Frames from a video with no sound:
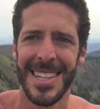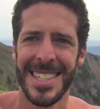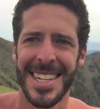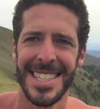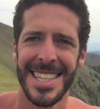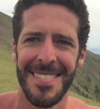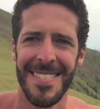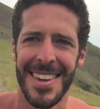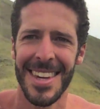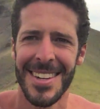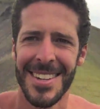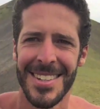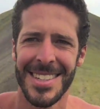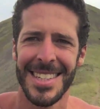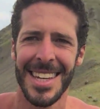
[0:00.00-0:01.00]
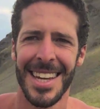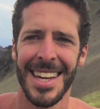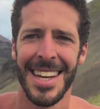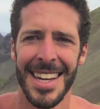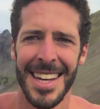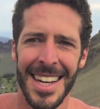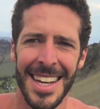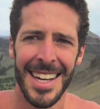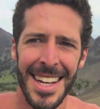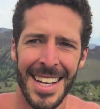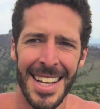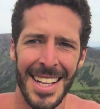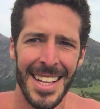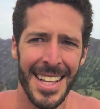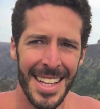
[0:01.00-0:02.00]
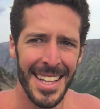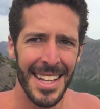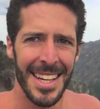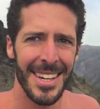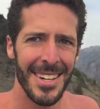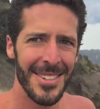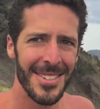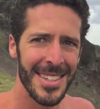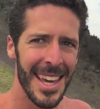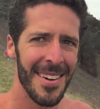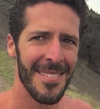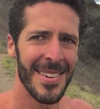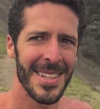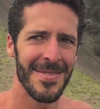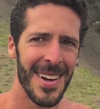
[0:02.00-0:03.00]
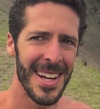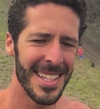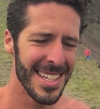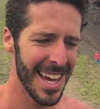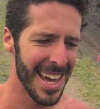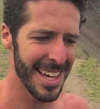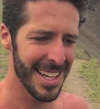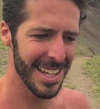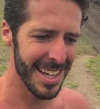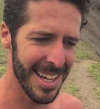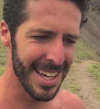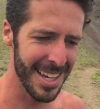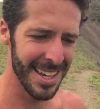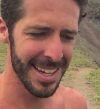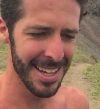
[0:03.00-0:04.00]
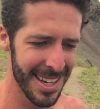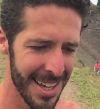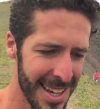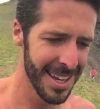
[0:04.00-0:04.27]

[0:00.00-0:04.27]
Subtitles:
that are attractive and serene and peaceful and loving, and then it's